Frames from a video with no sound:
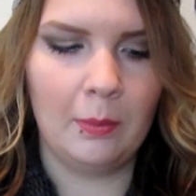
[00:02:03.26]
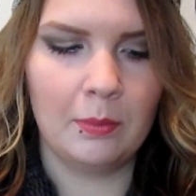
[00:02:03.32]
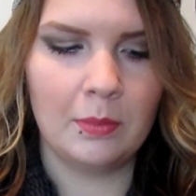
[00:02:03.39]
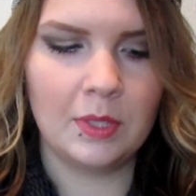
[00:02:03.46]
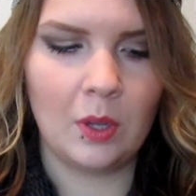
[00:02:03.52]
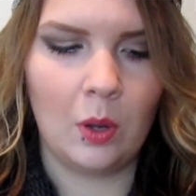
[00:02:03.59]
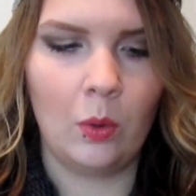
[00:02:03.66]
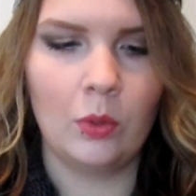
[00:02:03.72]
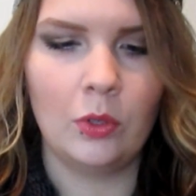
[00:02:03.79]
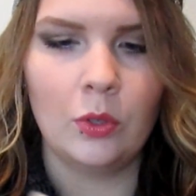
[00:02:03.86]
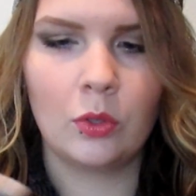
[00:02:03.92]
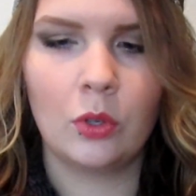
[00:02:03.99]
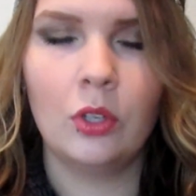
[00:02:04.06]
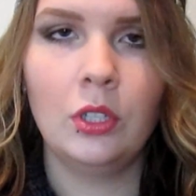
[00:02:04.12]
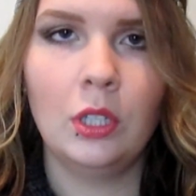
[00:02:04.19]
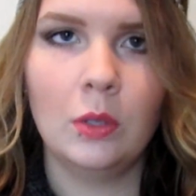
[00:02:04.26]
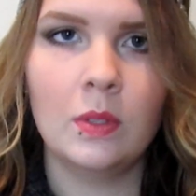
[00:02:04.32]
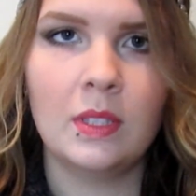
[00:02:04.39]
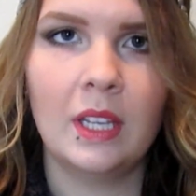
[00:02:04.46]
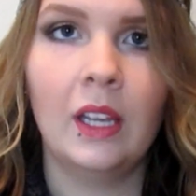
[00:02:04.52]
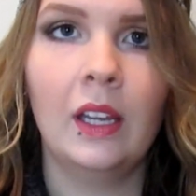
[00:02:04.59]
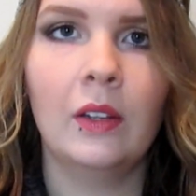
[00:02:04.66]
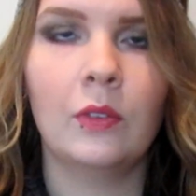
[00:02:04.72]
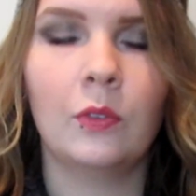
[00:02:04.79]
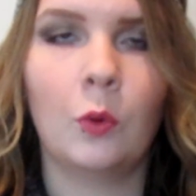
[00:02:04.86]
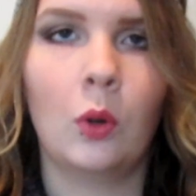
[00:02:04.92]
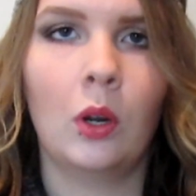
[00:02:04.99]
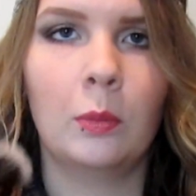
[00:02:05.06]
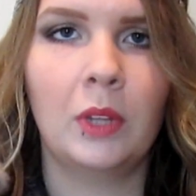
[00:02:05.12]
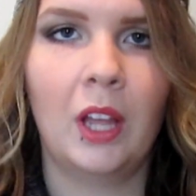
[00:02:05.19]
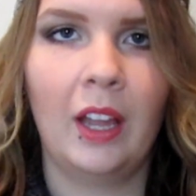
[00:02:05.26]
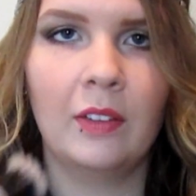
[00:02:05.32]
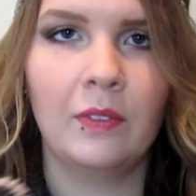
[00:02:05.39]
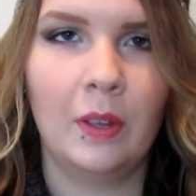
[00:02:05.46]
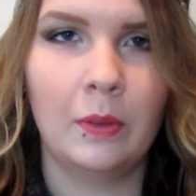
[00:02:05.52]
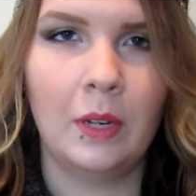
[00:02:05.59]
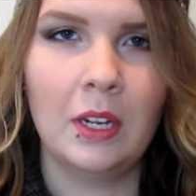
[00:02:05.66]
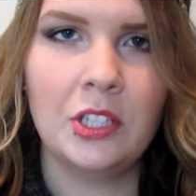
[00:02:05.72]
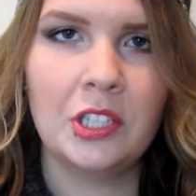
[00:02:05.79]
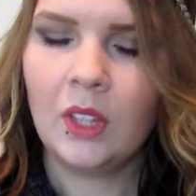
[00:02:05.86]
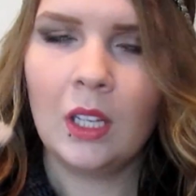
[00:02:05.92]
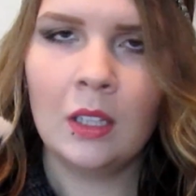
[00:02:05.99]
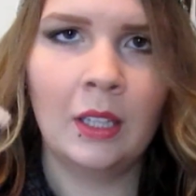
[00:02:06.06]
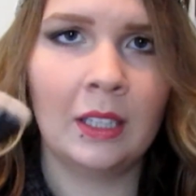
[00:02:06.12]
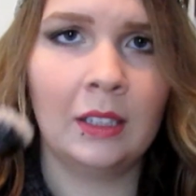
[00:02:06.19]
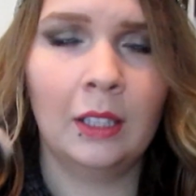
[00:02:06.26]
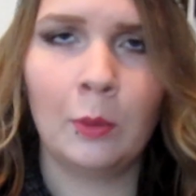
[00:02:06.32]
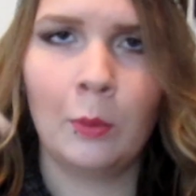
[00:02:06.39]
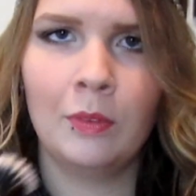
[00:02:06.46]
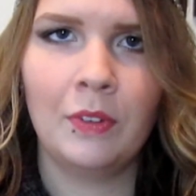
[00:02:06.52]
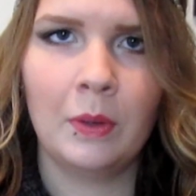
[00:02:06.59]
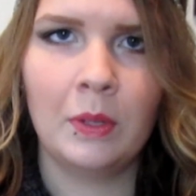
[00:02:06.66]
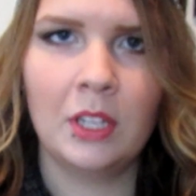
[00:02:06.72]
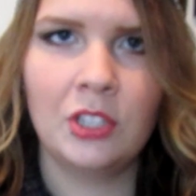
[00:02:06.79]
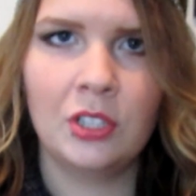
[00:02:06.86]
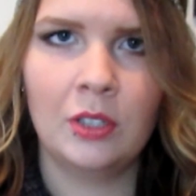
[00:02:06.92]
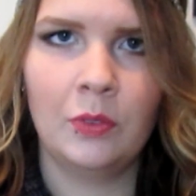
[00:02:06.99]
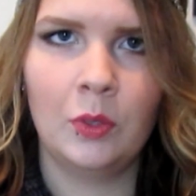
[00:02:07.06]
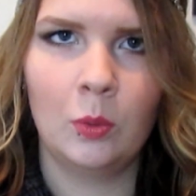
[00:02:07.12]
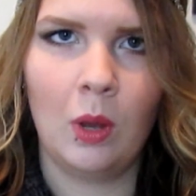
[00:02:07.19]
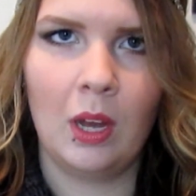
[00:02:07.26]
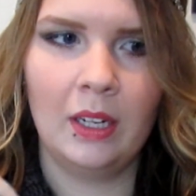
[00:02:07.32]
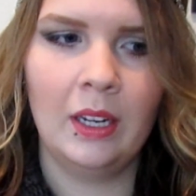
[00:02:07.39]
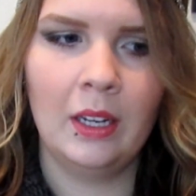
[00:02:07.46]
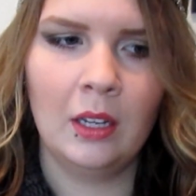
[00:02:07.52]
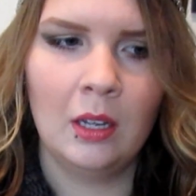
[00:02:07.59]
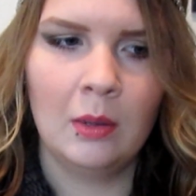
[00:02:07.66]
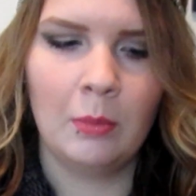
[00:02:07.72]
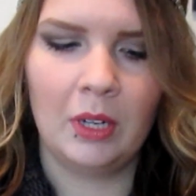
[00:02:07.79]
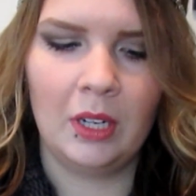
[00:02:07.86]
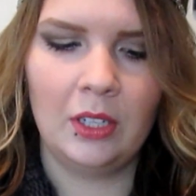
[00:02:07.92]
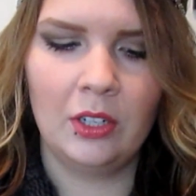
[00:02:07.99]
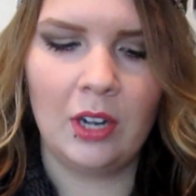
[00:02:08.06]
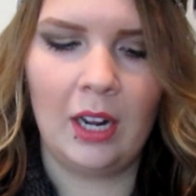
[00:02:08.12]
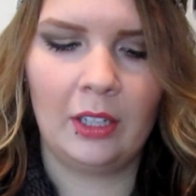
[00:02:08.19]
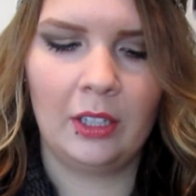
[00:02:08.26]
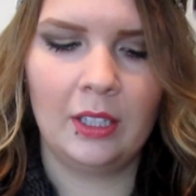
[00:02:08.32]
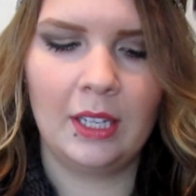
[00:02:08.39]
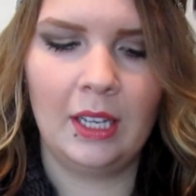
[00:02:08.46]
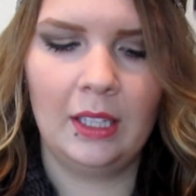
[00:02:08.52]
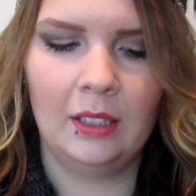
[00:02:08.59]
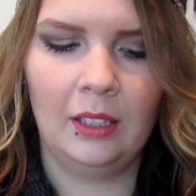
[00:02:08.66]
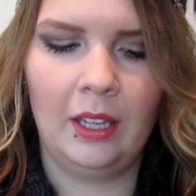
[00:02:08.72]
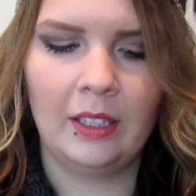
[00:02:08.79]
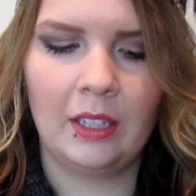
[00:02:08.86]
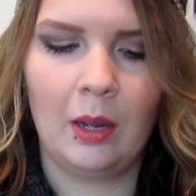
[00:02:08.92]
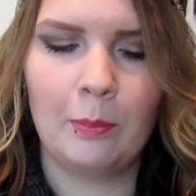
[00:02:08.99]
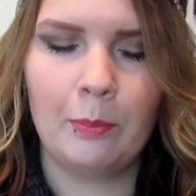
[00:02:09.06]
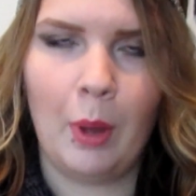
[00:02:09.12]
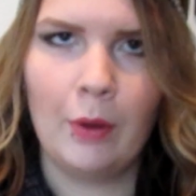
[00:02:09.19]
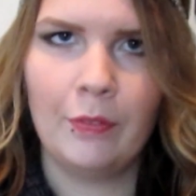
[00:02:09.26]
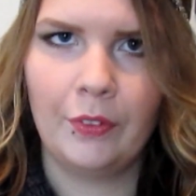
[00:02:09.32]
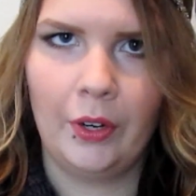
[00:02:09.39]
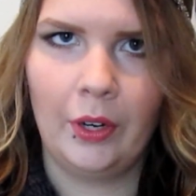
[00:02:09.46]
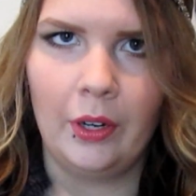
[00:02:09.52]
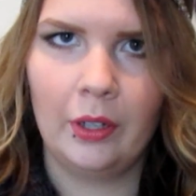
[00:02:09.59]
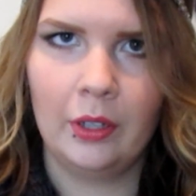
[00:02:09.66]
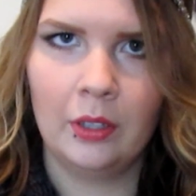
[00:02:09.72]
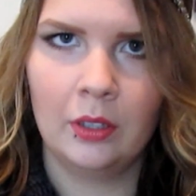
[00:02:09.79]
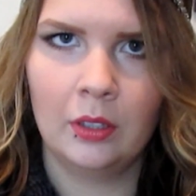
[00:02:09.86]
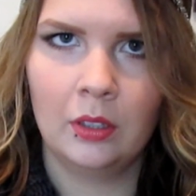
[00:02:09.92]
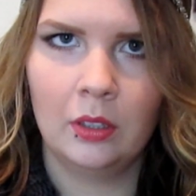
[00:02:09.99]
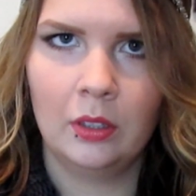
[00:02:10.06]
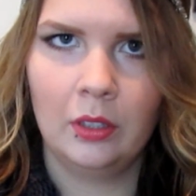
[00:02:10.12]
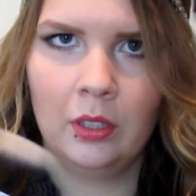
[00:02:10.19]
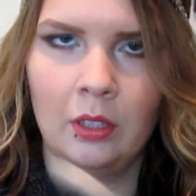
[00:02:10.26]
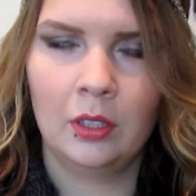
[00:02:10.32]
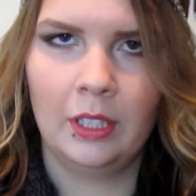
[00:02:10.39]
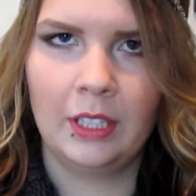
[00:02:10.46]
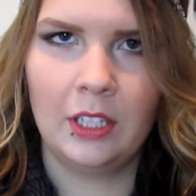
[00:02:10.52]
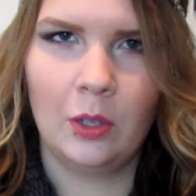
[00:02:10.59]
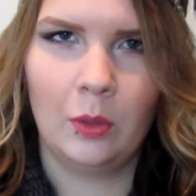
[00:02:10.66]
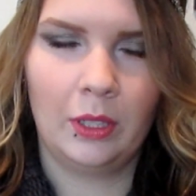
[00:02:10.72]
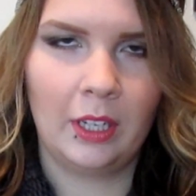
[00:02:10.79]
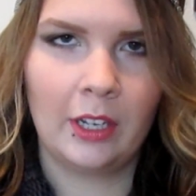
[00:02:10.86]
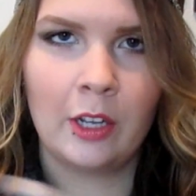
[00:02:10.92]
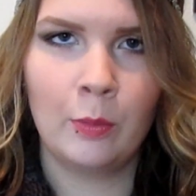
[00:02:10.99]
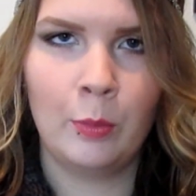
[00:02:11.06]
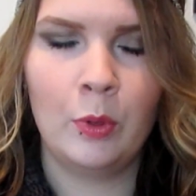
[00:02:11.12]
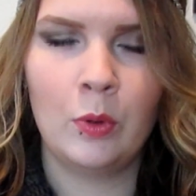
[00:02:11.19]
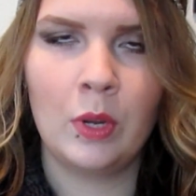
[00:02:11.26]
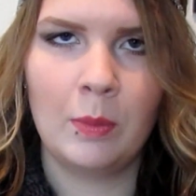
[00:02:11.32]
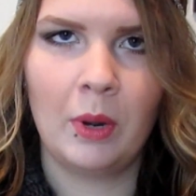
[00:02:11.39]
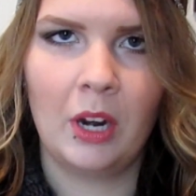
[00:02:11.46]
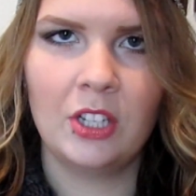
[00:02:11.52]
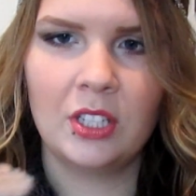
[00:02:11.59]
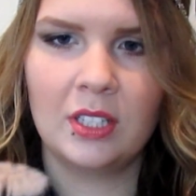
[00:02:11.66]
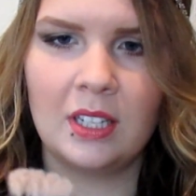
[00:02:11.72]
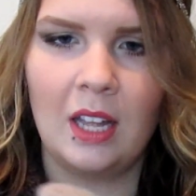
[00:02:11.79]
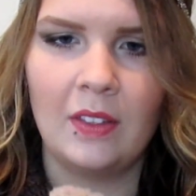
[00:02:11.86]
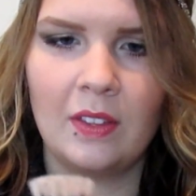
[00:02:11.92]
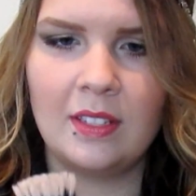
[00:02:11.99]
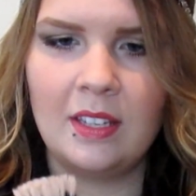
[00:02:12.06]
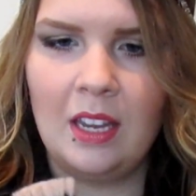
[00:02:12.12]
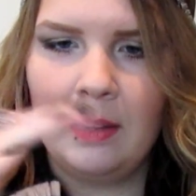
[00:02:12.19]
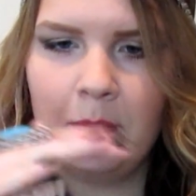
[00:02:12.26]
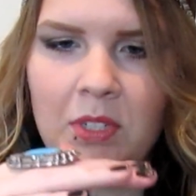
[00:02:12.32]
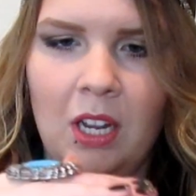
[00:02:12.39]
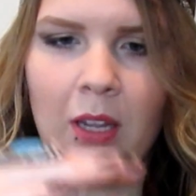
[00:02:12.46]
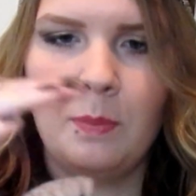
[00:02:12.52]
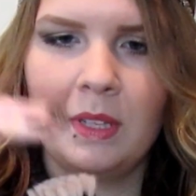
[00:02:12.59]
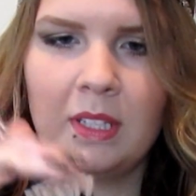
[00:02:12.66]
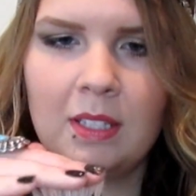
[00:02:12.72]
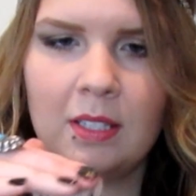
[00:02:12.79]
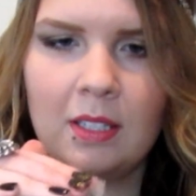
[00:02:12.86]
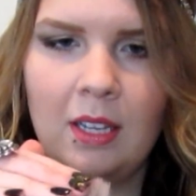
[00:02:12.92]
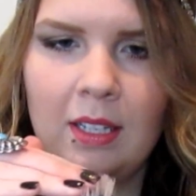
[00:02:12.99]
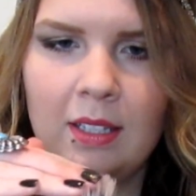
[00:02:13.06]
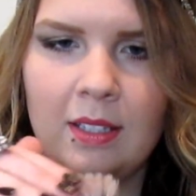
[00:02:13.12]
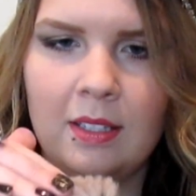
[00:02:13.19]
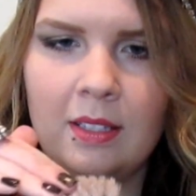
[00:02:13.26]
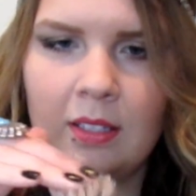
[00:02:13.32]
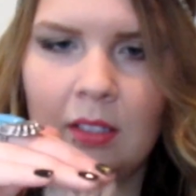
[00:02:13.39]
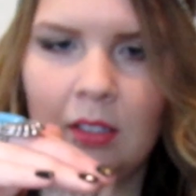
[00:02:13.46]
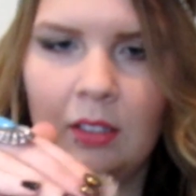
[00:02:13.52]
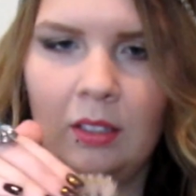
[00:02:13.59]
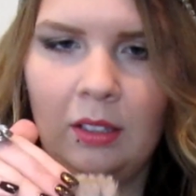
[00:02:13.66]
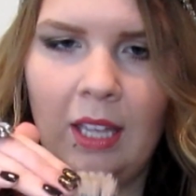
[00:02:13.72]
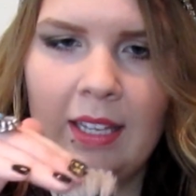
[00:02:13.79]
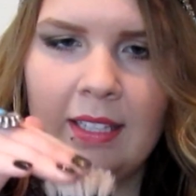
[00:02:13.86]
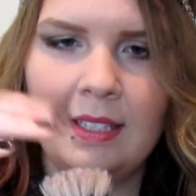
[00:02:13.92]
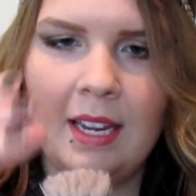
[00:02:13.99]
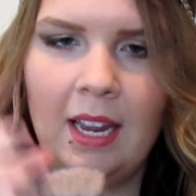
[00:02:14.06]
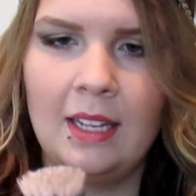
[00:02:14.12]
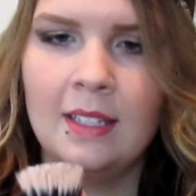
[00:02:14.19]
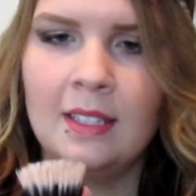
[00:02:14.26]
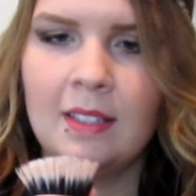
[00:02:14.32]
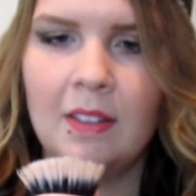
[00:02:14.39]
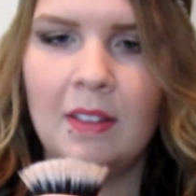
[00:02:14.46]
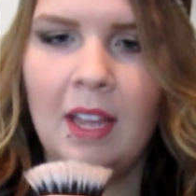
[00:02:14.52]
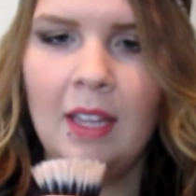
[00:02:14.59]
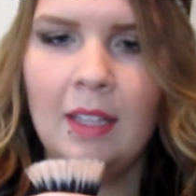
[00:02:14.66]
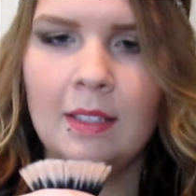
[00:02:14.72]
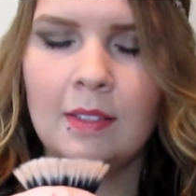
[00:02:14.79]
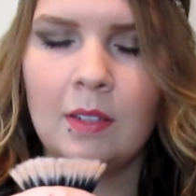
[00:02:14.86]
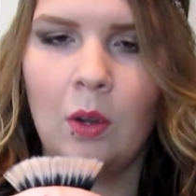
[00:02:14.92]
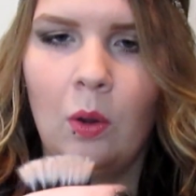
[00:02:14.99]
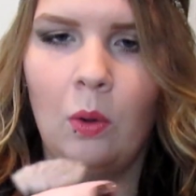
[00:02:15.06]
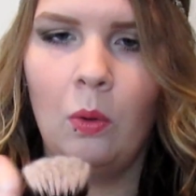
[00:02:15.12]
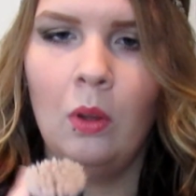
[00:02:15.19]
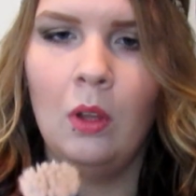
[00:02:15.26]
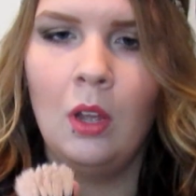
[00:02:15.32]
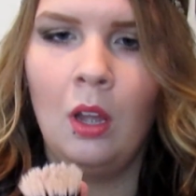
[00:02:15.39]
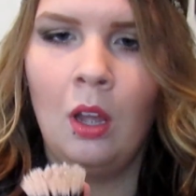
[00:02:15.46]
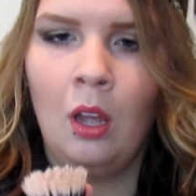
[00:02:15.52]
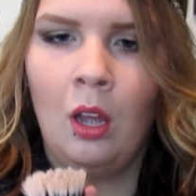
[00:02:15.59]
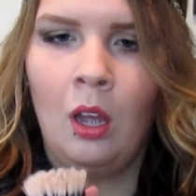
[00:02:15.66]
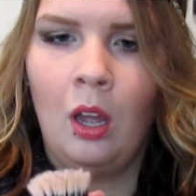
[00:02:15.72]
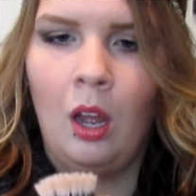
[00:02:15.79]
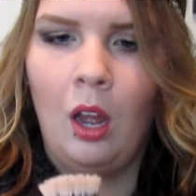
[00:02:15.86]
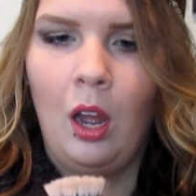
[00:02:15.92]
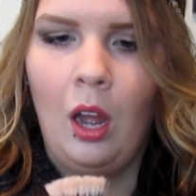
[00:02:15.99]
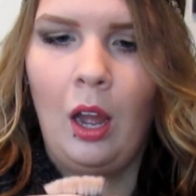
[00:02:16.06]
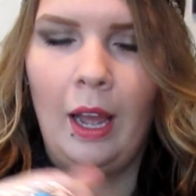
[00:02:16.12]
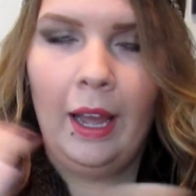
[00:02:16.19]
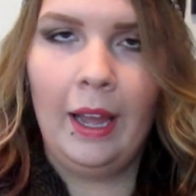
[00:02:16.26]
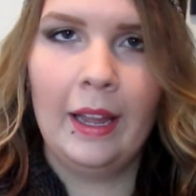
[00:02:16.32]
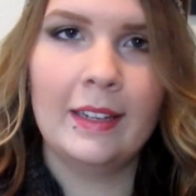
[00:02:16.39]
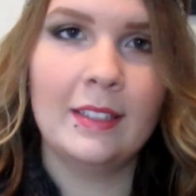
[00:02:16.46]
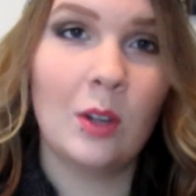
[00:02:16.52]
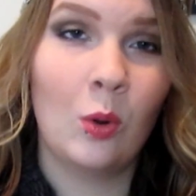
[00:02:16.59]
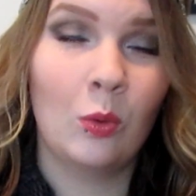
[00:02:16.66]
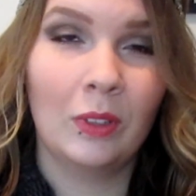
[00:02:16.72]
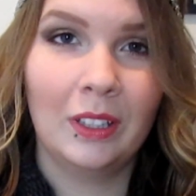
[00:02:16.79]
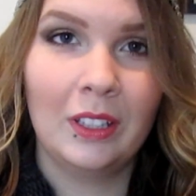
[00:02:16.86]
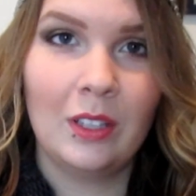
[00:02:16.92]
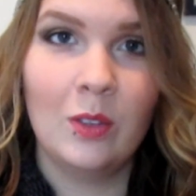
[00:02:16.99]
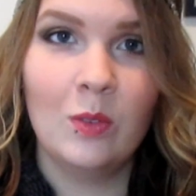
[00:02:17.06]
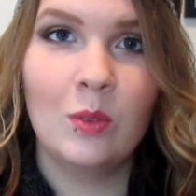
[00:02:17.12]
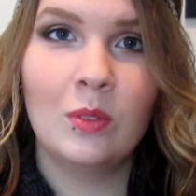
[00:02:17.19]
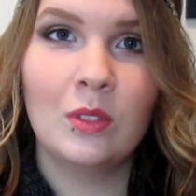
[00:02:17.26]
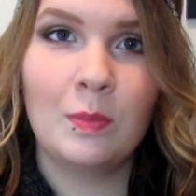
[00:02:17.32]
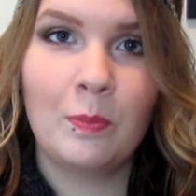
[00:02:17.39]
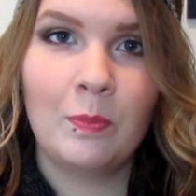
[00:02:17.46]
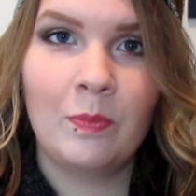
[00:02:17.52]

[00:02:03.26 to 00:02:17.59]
so you could use it for applying foundation, like liquid foundation if you want it, but you're not going to get like a buffer, like, you know, like a kabuki brush. It's not the same type. It's less dense than that. So I don't really use